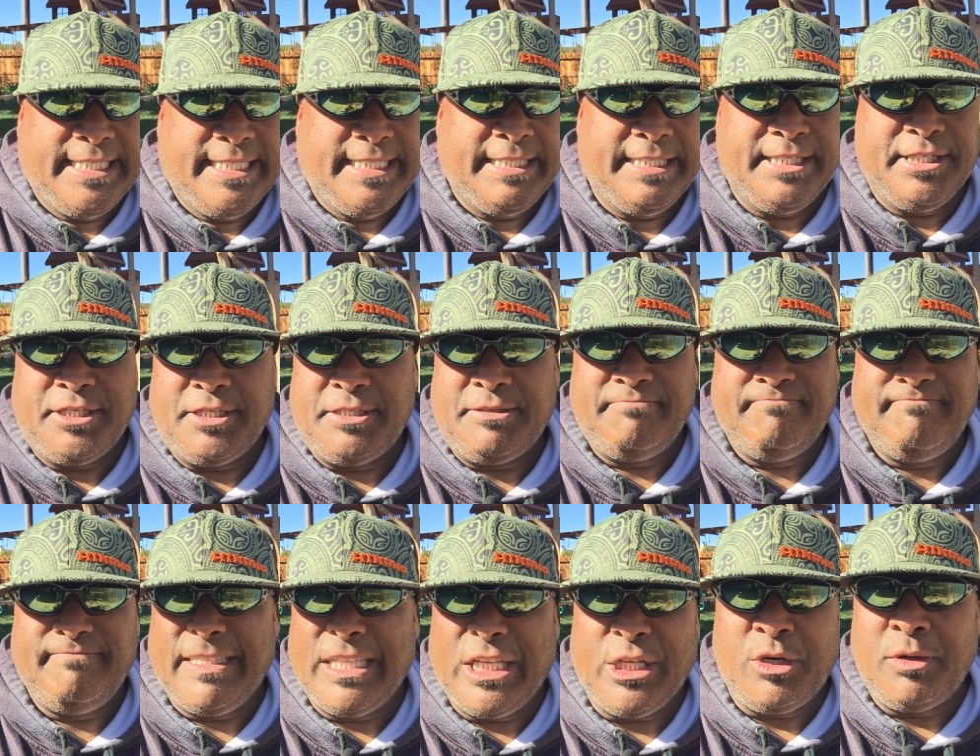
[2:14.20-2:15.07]
you know,
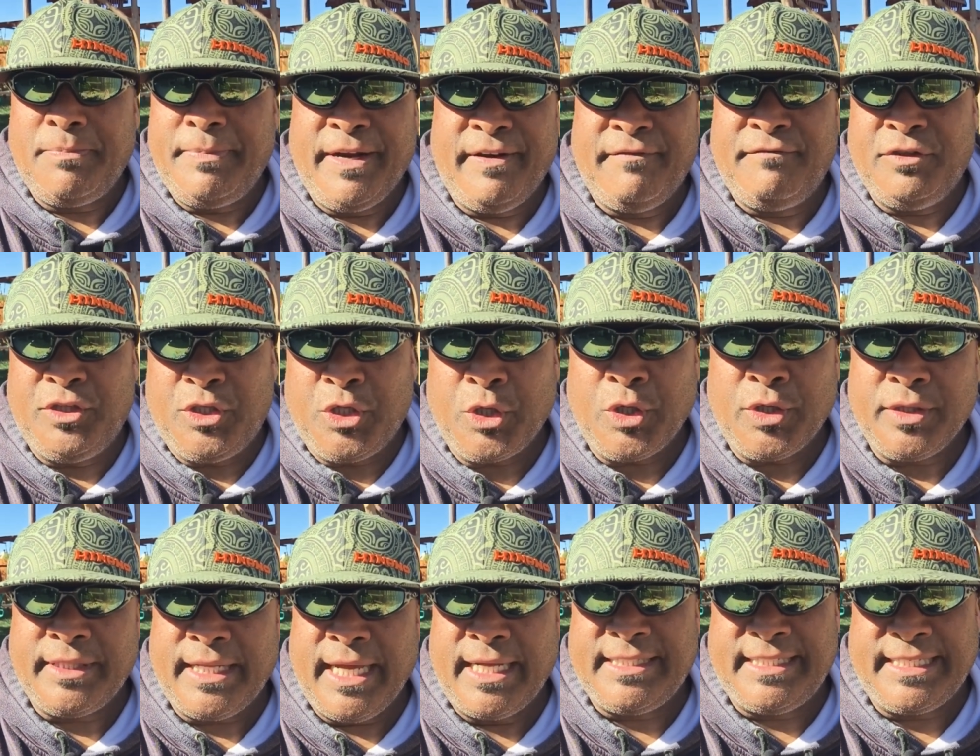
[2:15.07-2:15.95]
little bit of
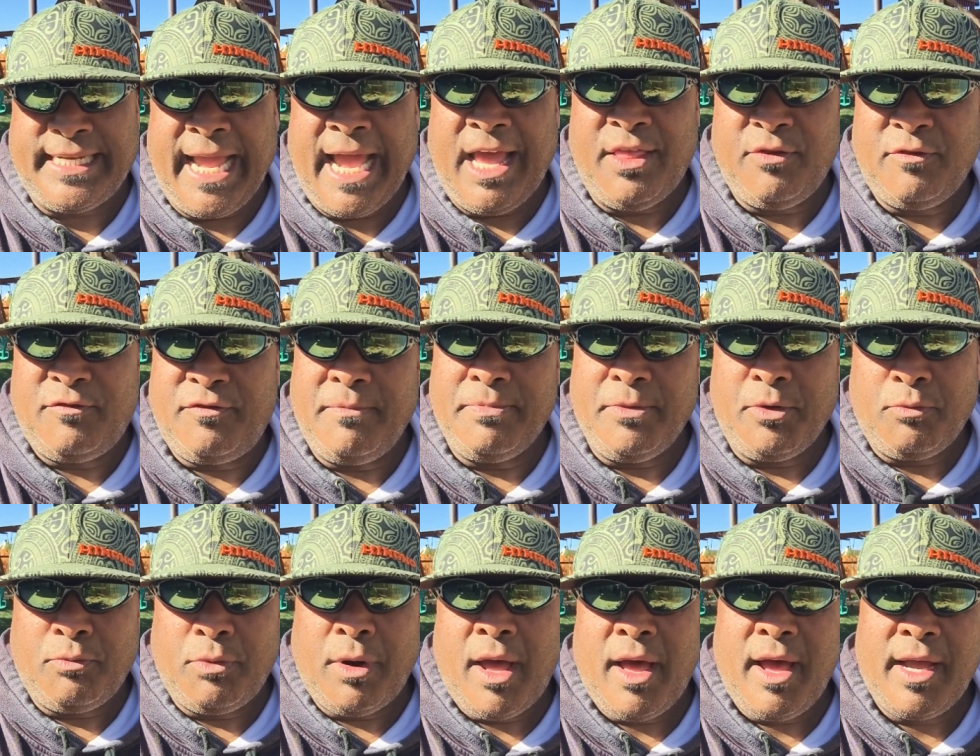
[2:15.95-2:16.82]
dirt that's gathered from the
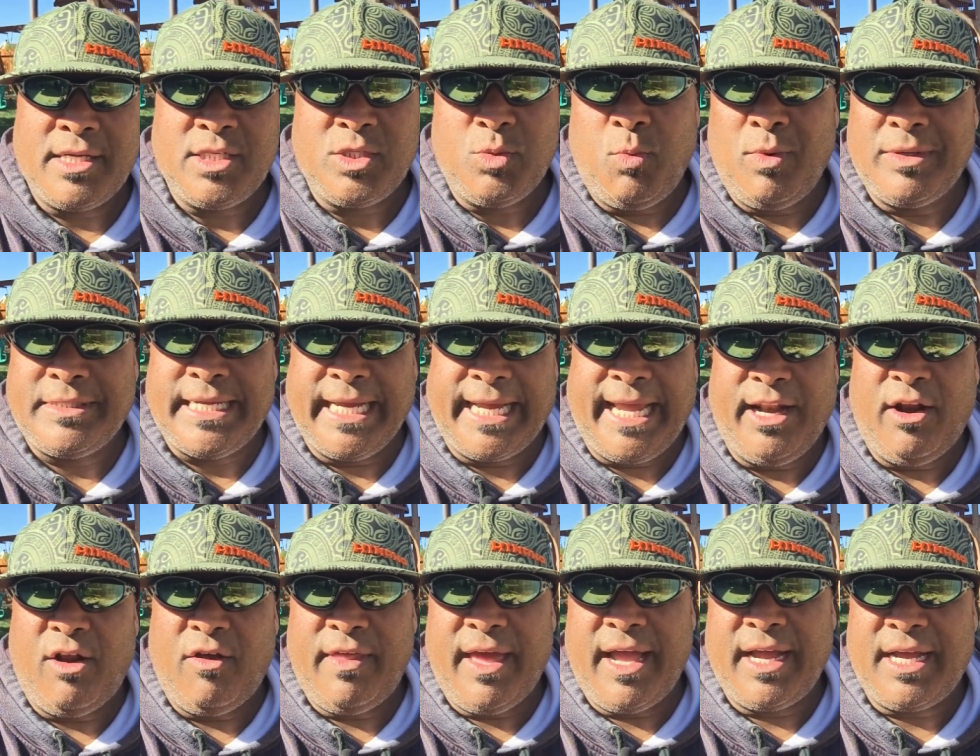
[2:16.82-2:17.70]
rocks. Once I
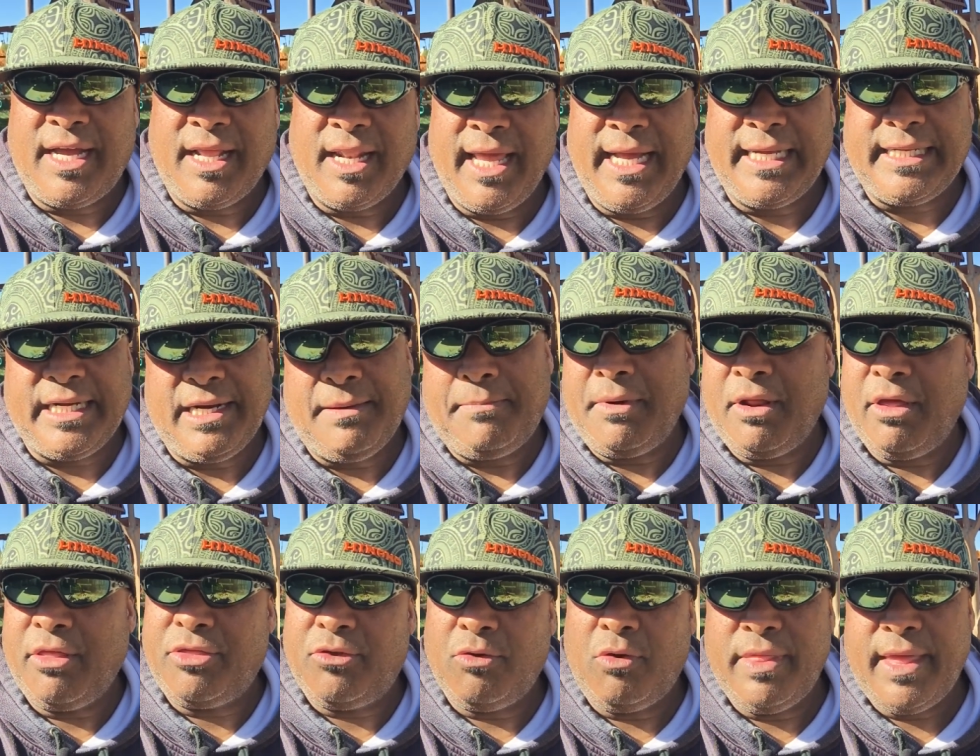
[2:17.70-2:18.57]
get all that collected, I'm
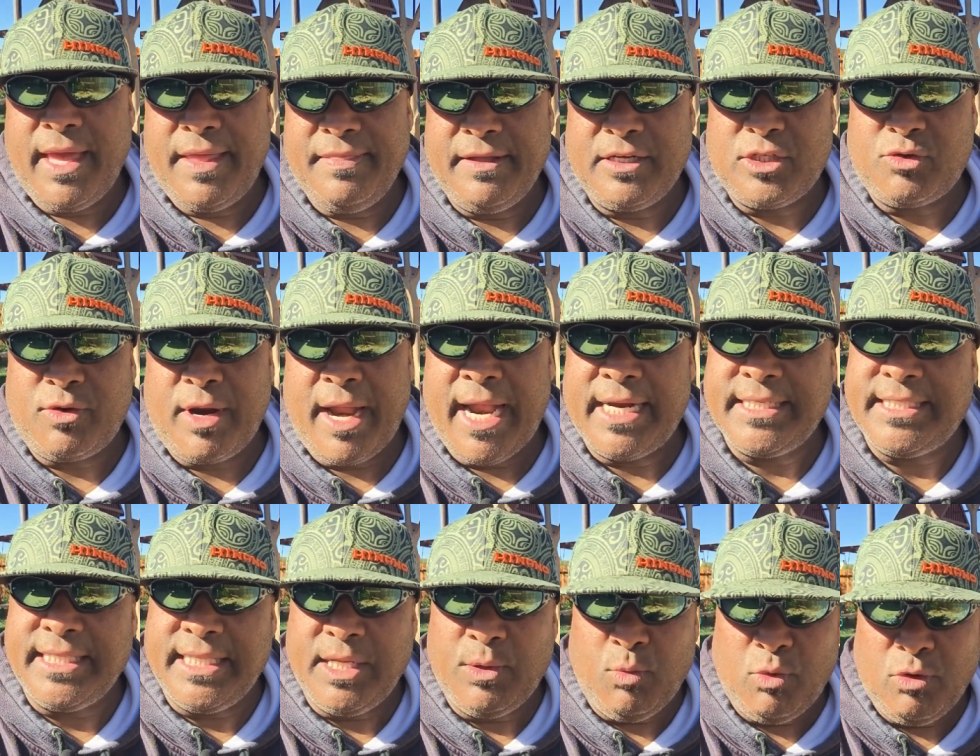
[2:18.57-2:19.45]
gonna throw that in the
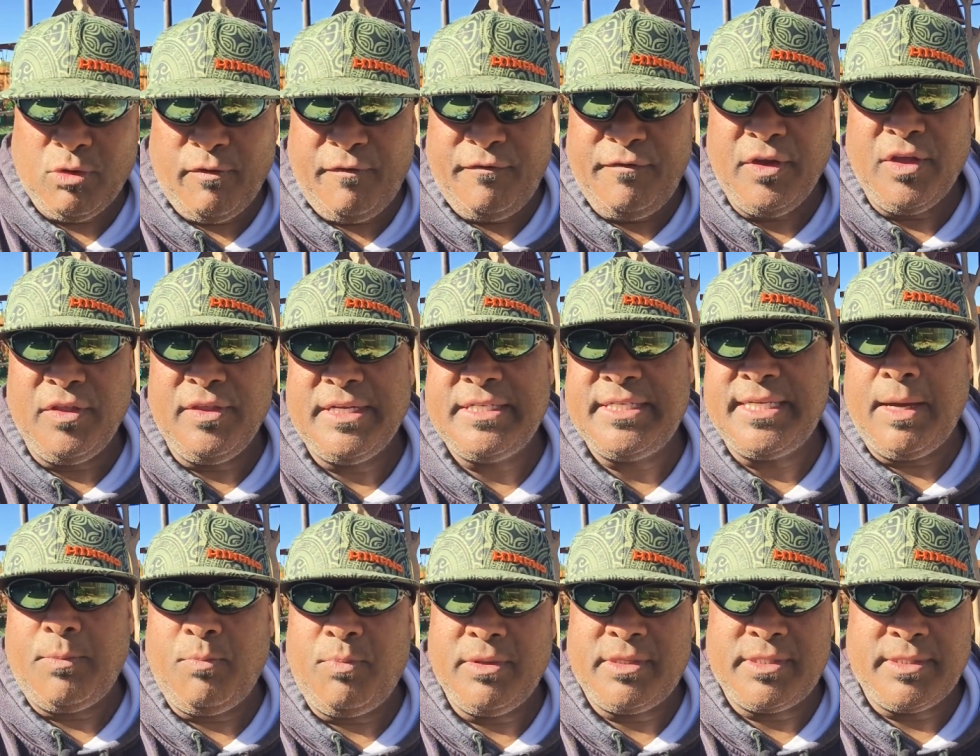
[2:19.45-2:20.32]
trash and then we'll fill this
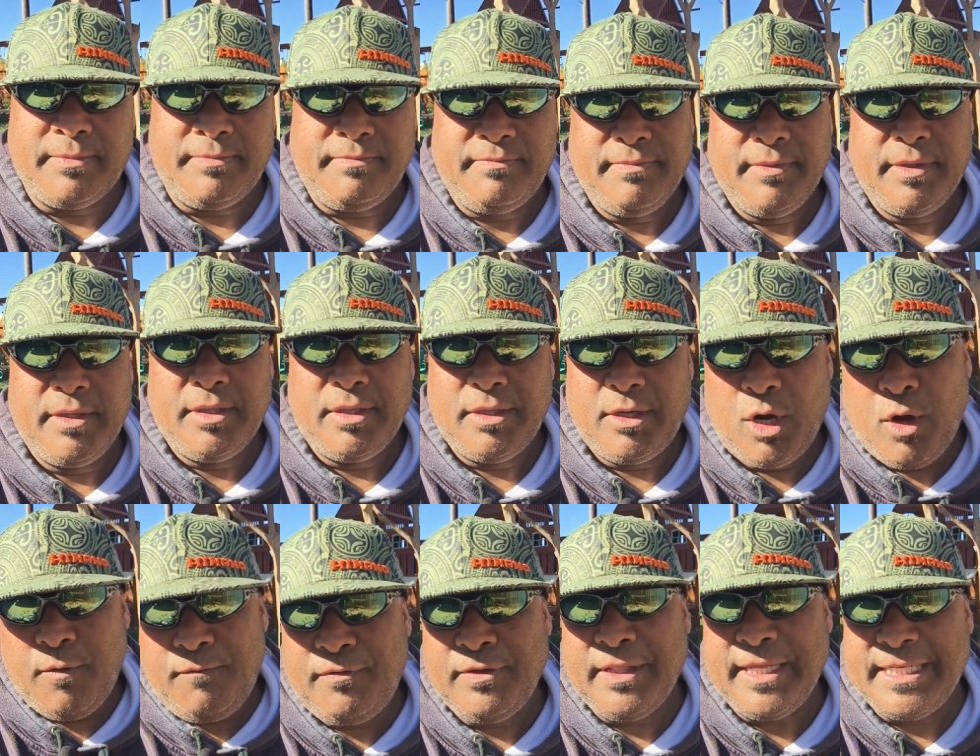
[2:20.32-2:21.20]
up with some
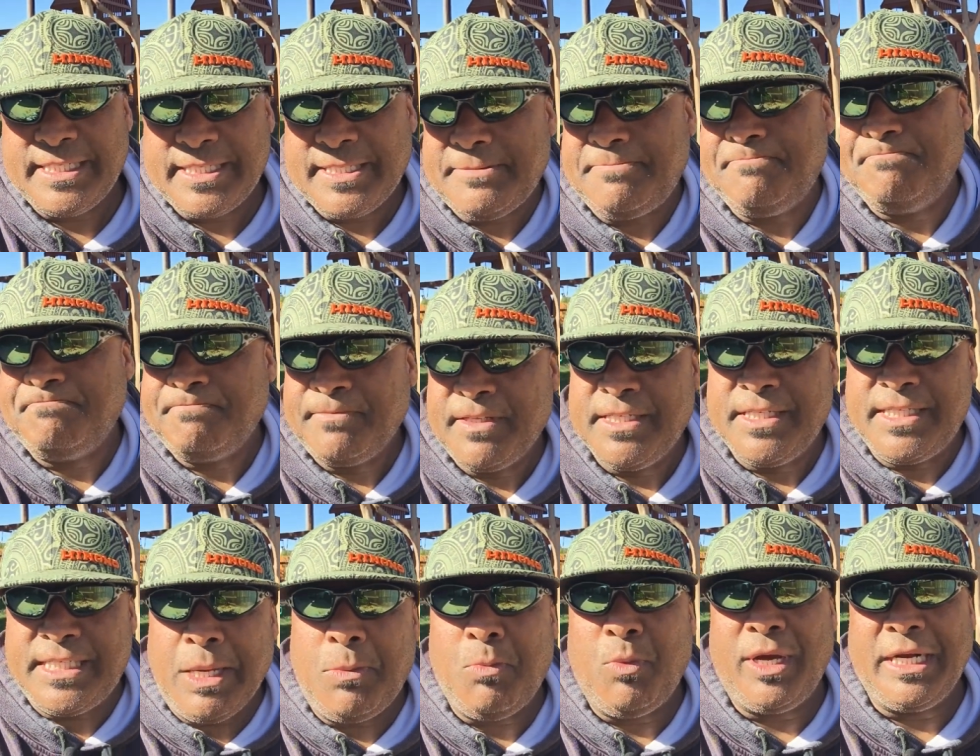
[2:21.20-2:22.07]
hopefully some
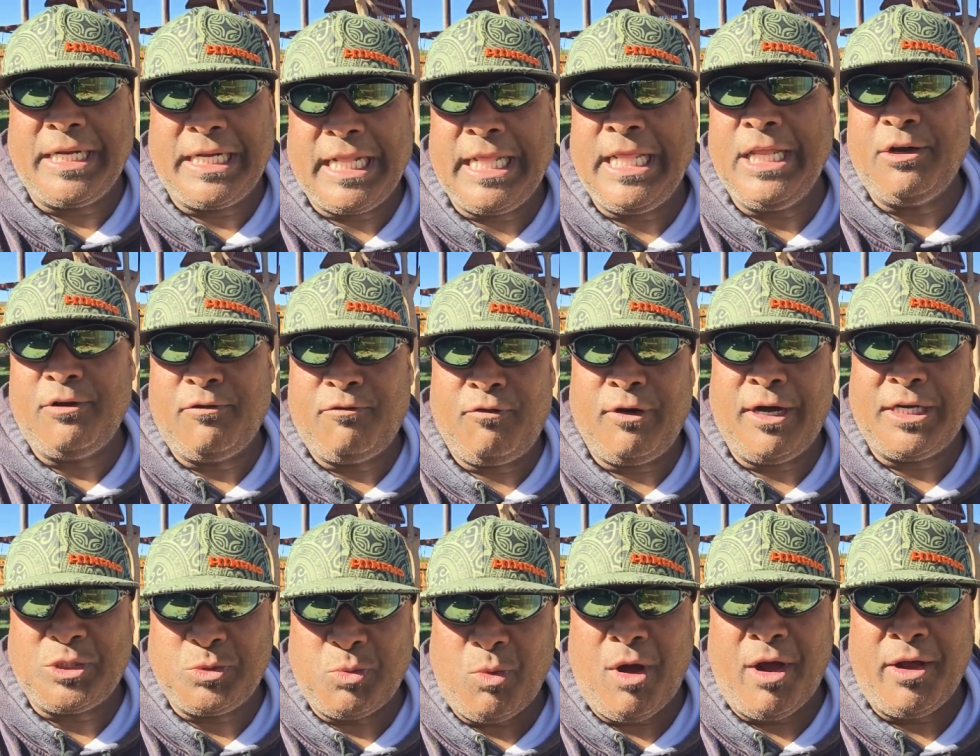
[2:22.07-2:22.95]
somewhat clear
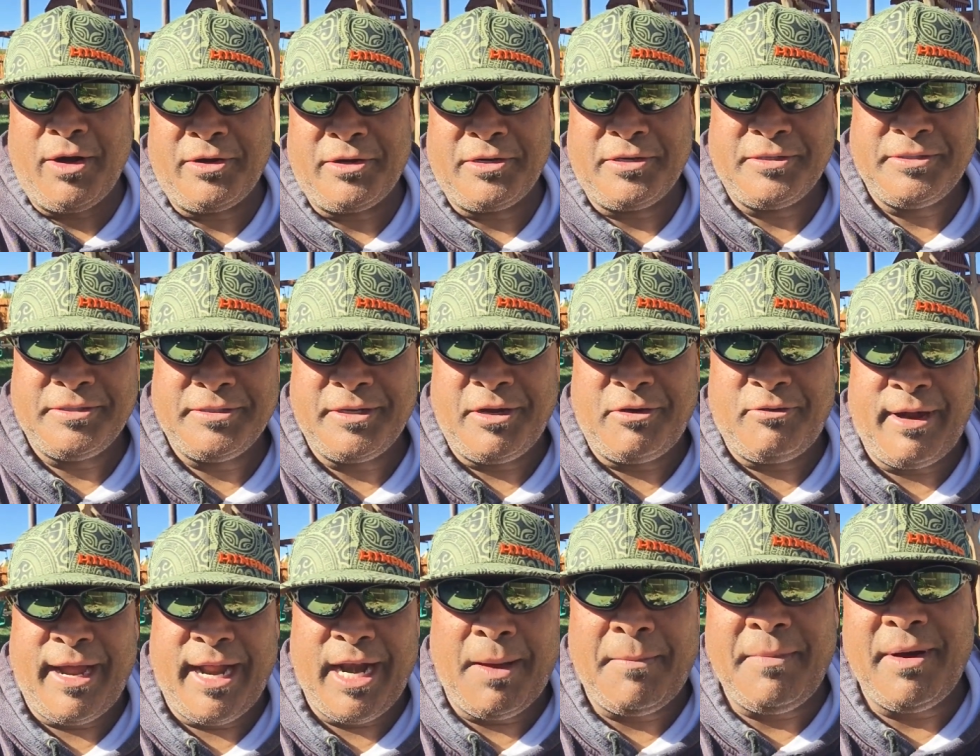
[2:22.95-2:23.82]
fresh water. All
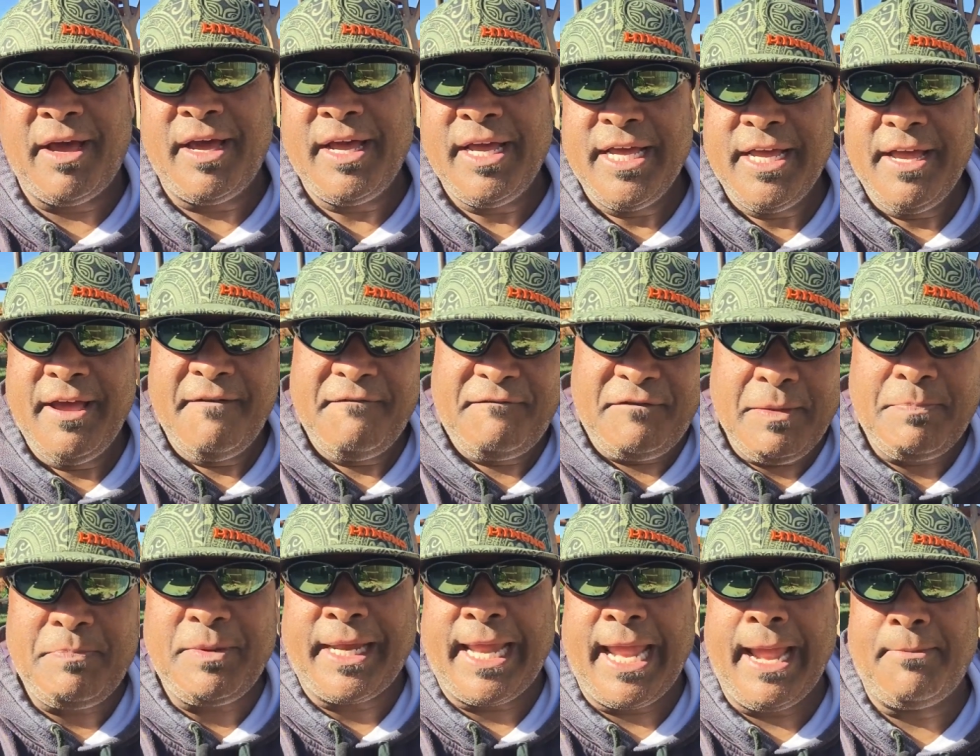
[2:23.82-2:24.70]
right, I'm gonna
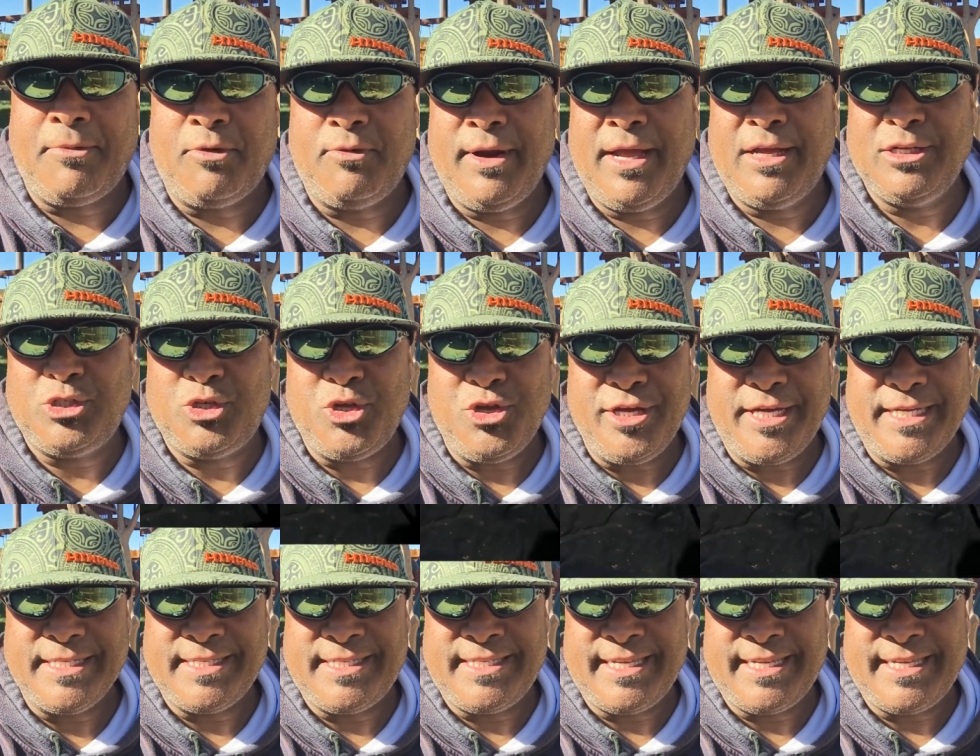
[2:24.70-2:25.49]
flip the camera around so you can